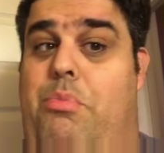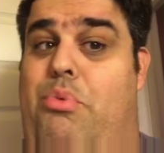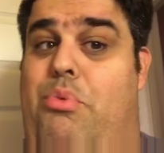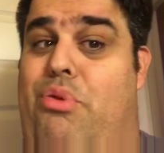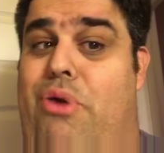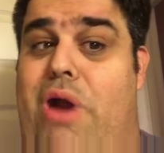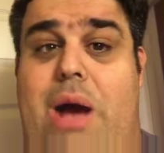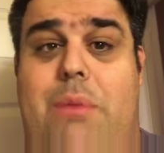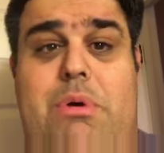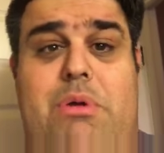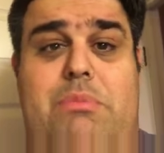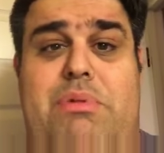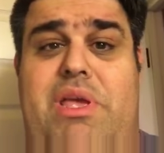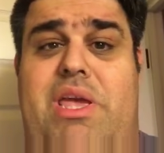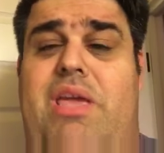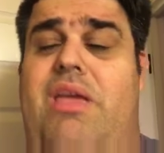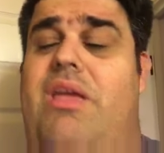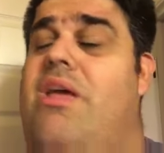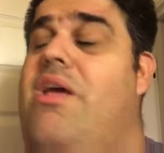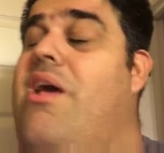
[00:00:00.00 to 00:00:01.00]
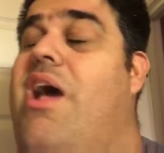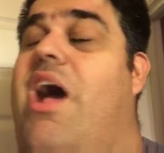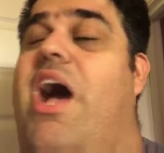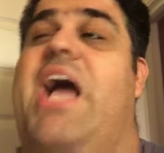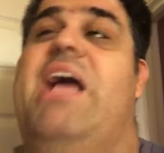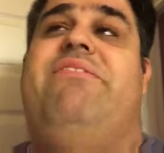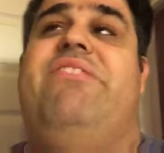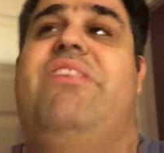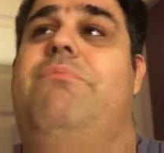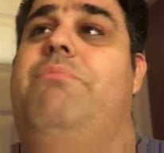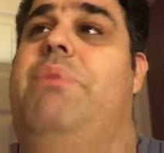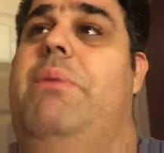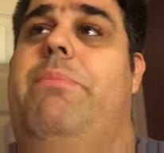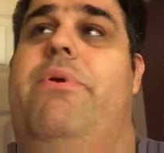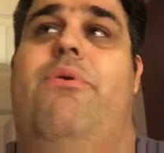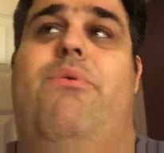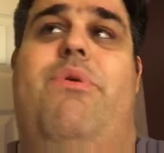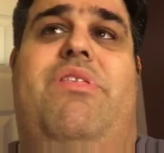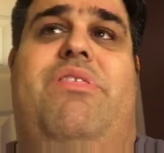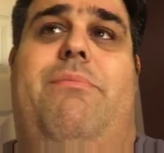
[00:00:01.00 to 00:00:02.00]
Probably. I've seen
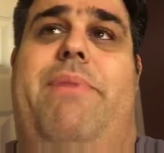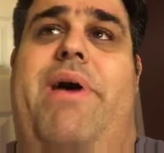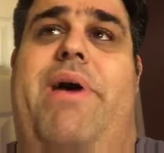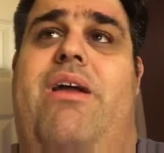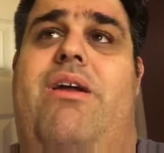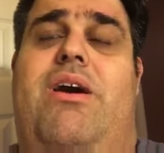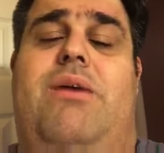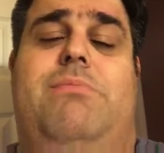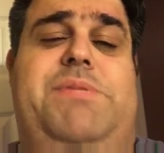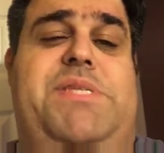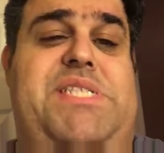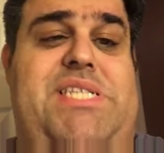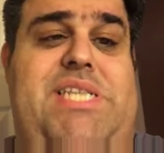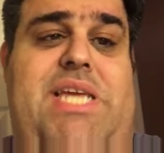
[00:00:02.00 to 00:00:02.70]
people with about up to